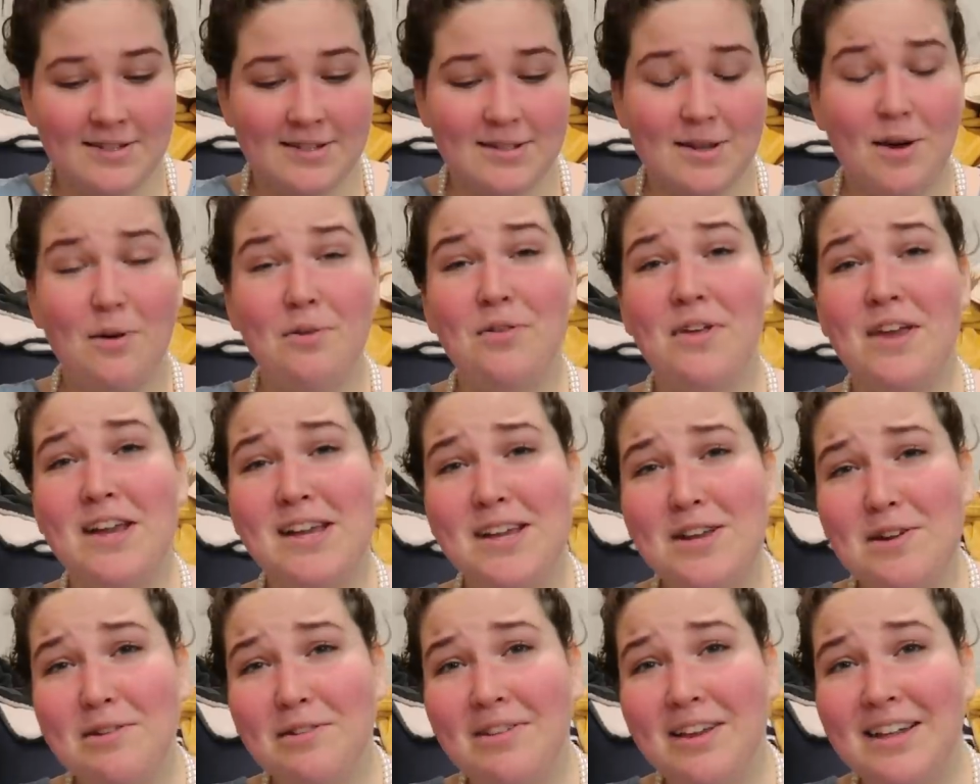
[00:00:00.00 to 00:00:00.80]
So
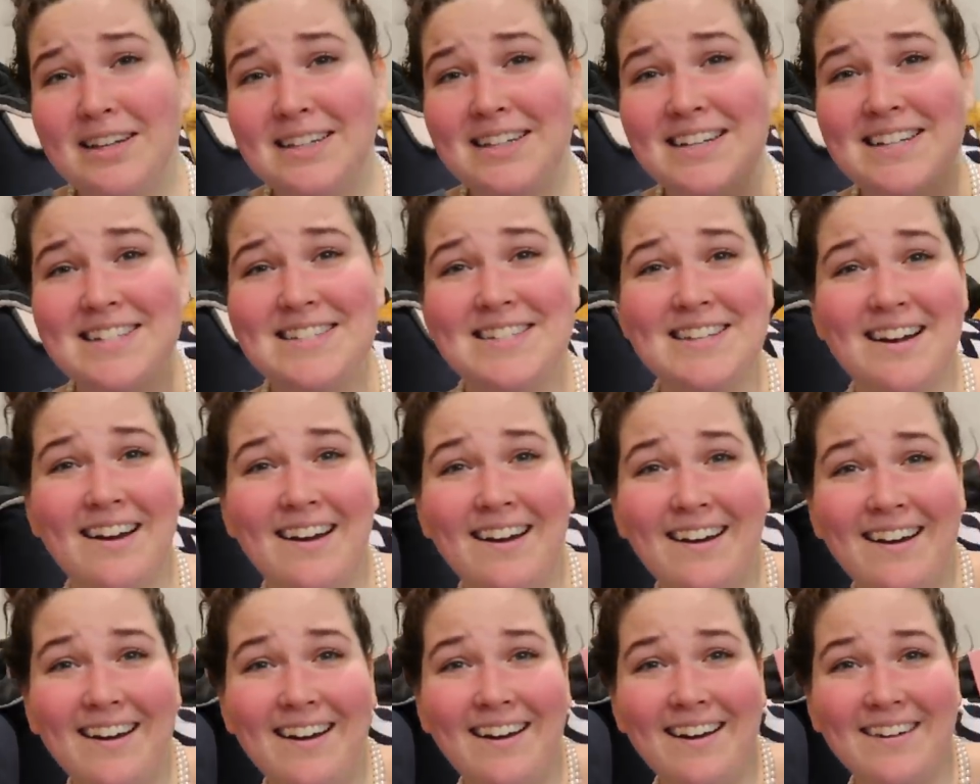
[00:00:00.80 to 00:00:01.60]
thank you,
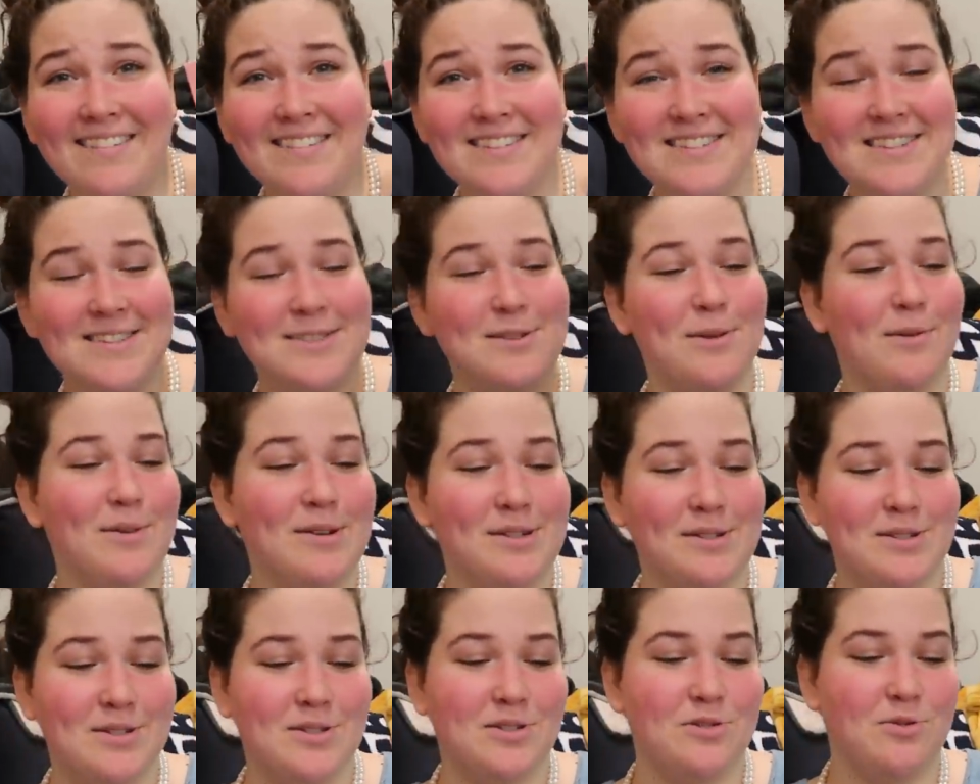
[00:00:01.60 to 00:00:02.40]
Vanessa. This is
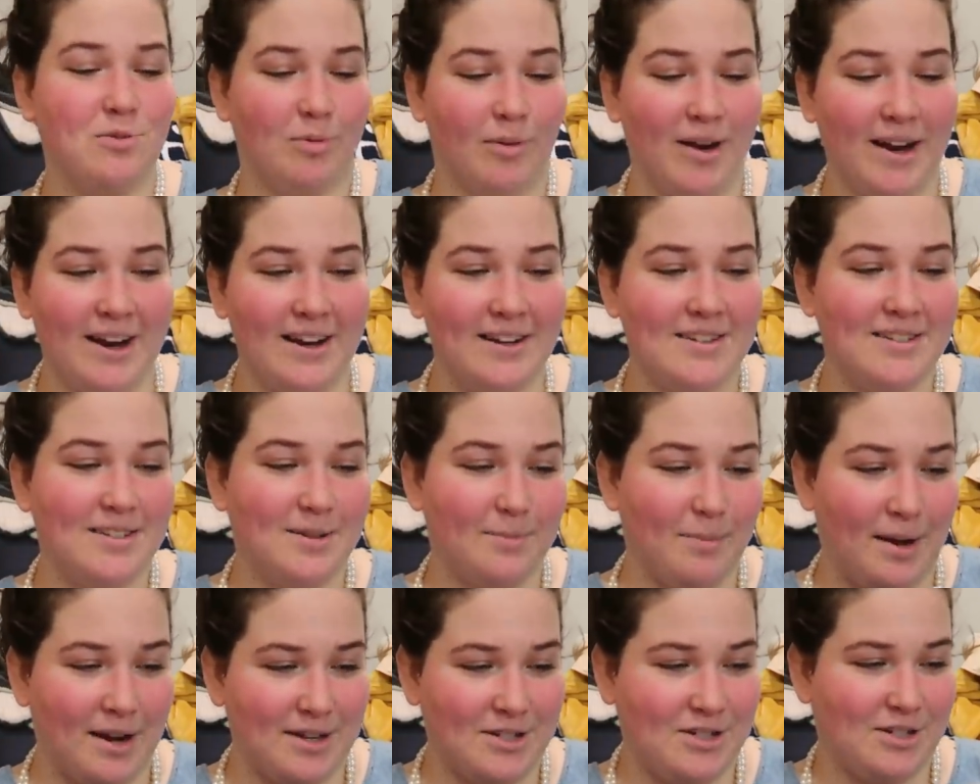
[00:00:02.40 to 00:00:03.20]
going straight to
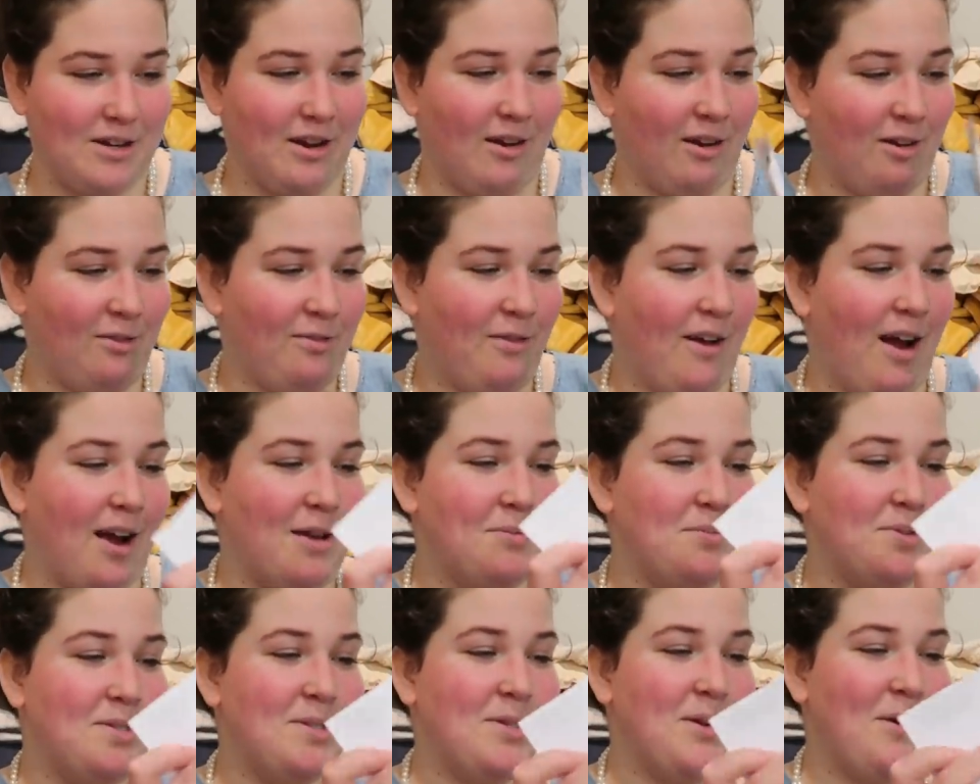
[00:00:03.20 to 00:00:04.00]
my shelf.
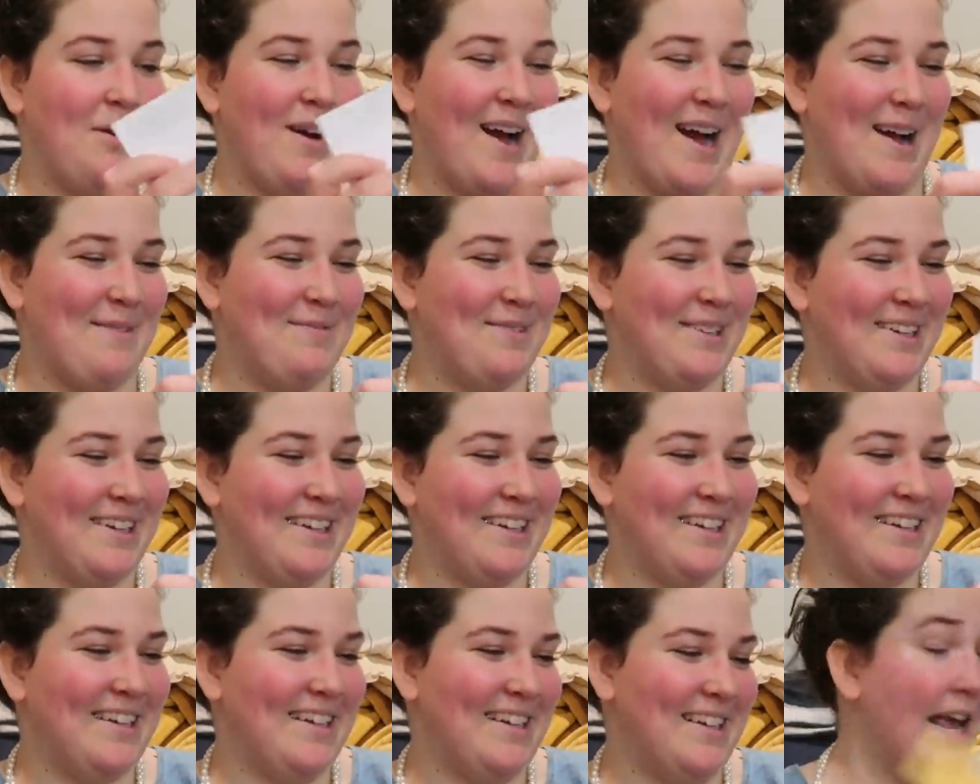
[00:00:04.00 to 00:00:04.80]
I'm so
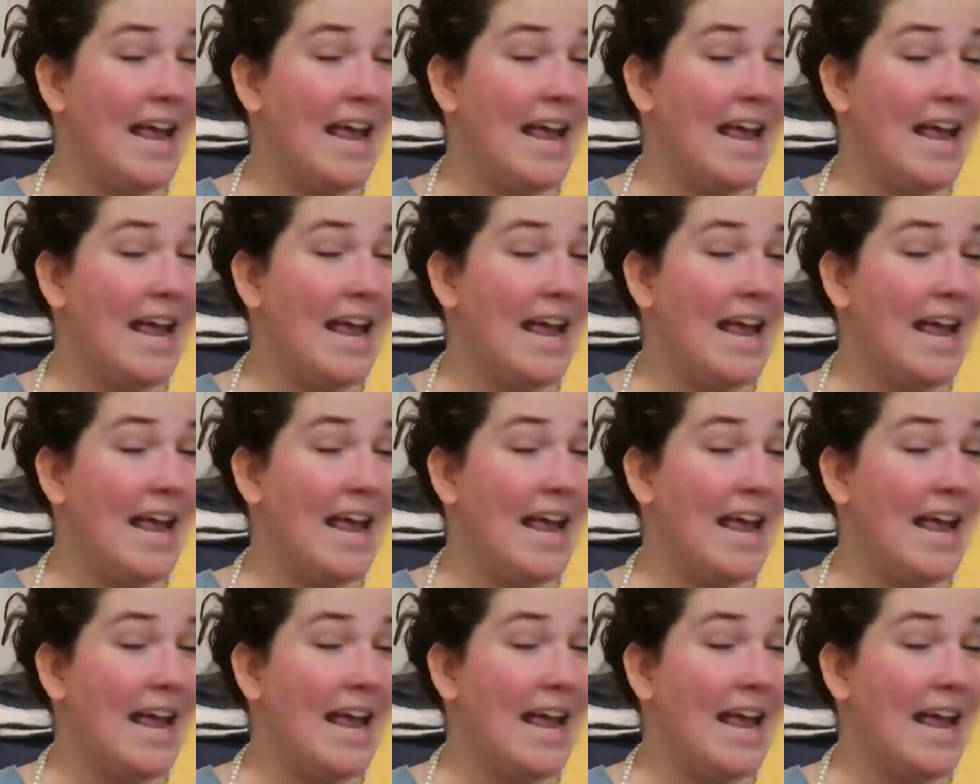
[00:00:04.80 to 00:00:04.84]
happy.